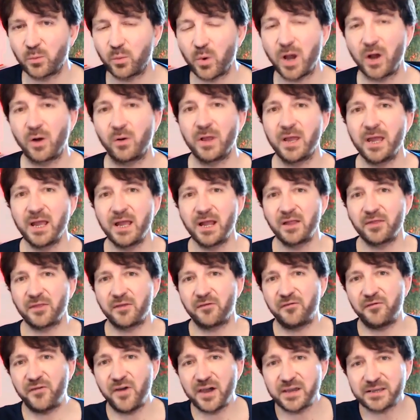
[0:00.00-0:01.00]
Well, the
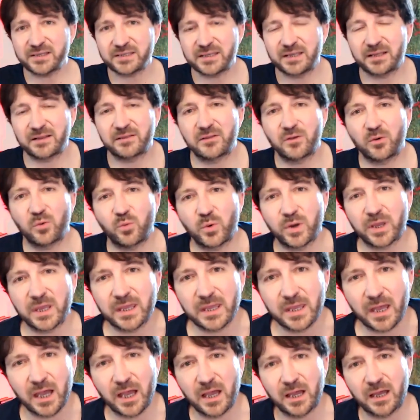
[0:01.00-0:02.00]
first thing that
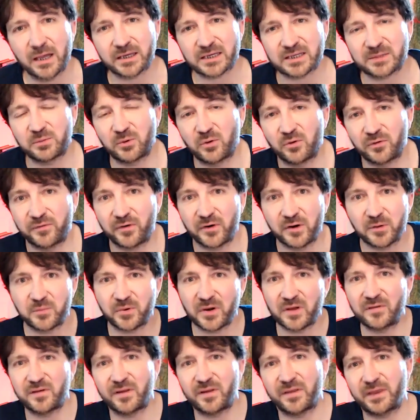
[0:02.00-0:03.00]
we explored very
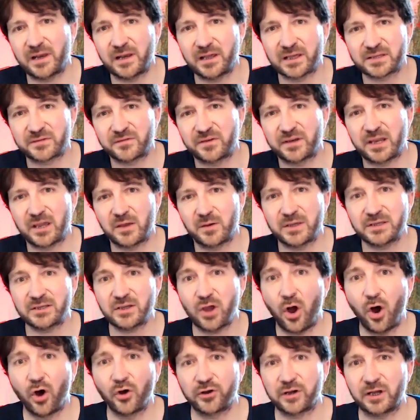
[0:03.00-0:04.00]
briefly in the last video is
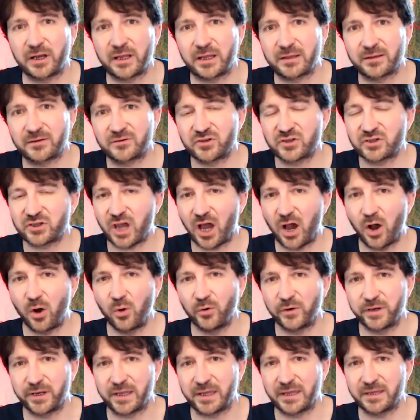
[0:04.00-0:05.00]
HODLing, just
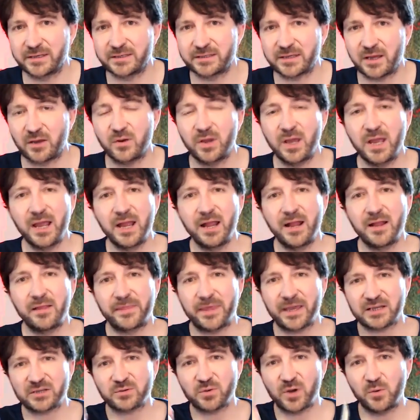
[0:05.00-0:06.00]
holding it. So
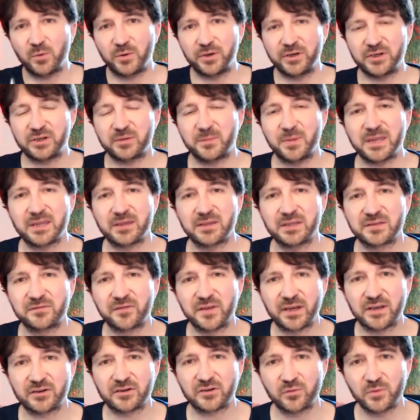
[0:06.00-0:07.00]
that's why I wanted to make you this
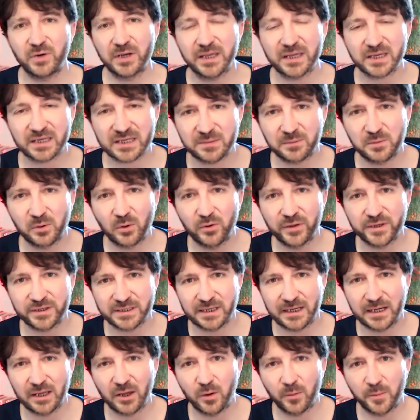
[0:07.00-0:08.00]
video, to really explore this
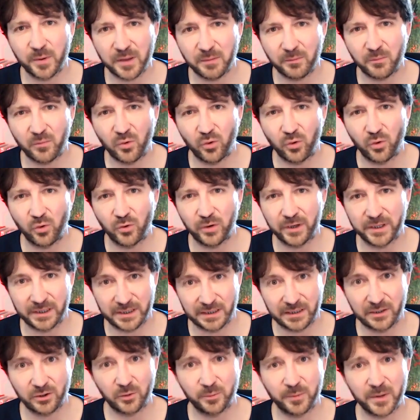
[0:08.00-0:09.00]
a little bit more in a
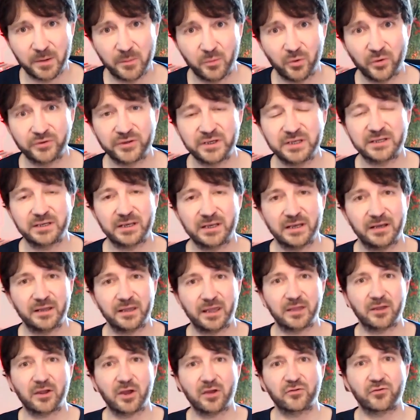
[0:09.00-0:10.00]
little bit more detail
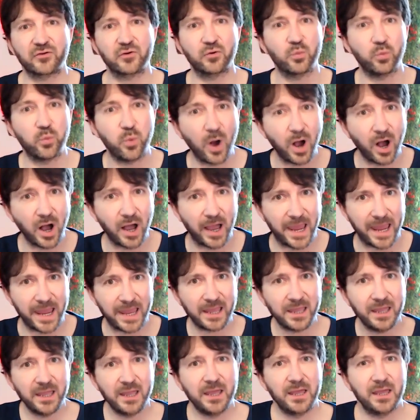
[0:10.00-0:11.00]
and go through
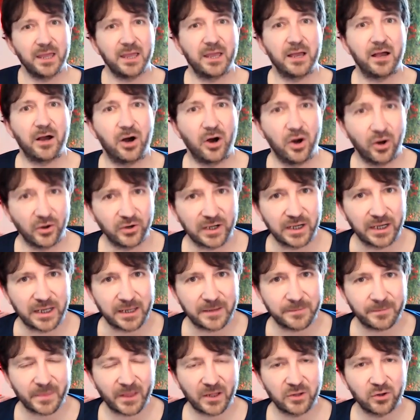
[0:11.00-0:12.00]
why
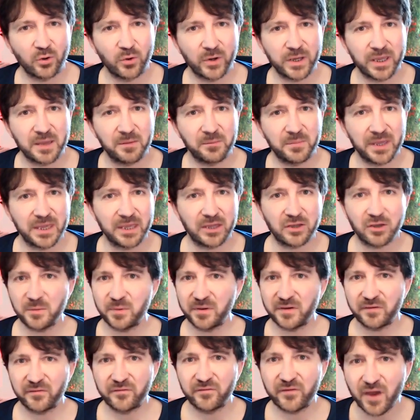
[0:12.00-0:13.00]
HODLing your EMP could
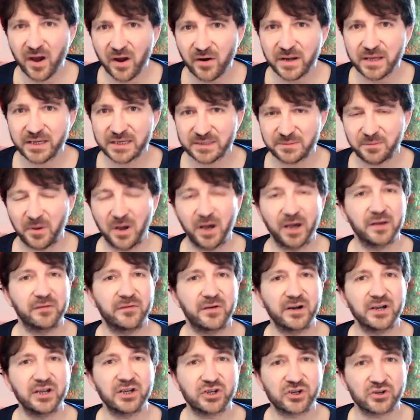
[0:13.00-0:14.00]
be a very smart and a
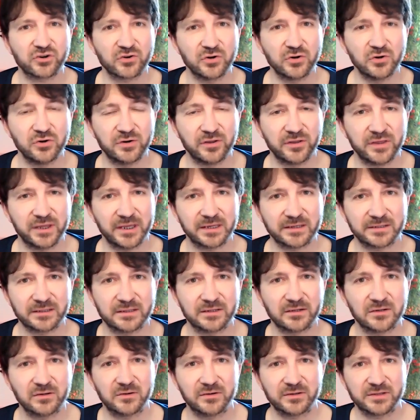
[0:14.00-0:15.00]
very shrewd thing to
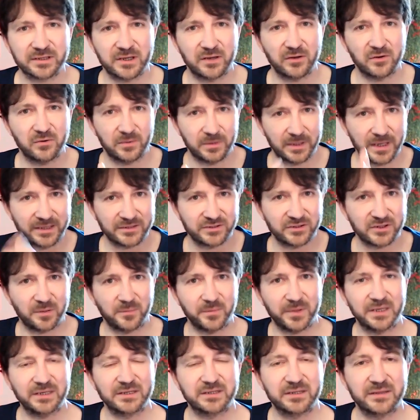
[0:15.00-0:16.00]
do. So let's
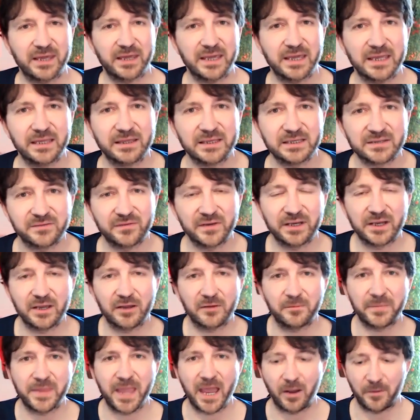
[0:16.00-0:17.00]
jump into that in this video.
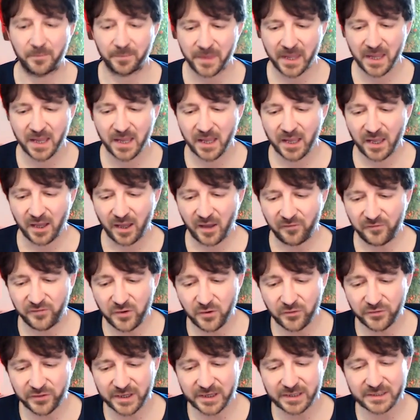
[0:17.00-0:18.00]
Now, a
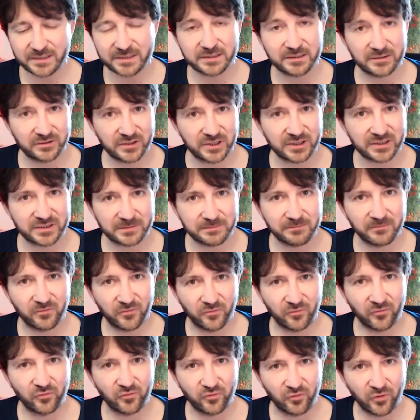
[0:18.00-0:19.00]
few things to just
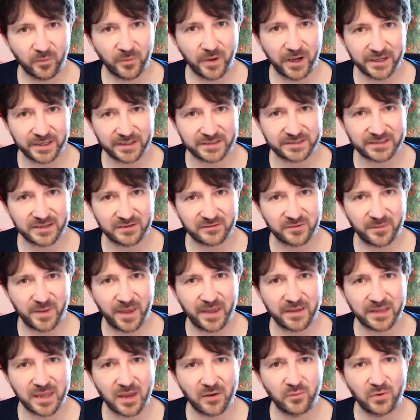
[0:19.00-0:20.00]
remind ourselves about
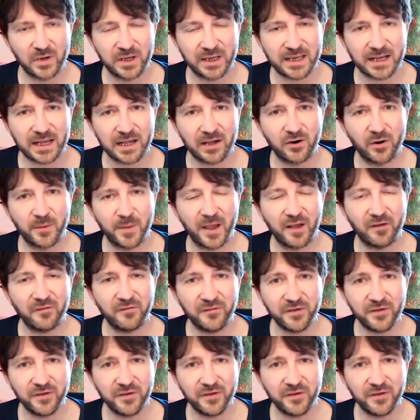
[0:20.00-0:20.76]
and get really clear about.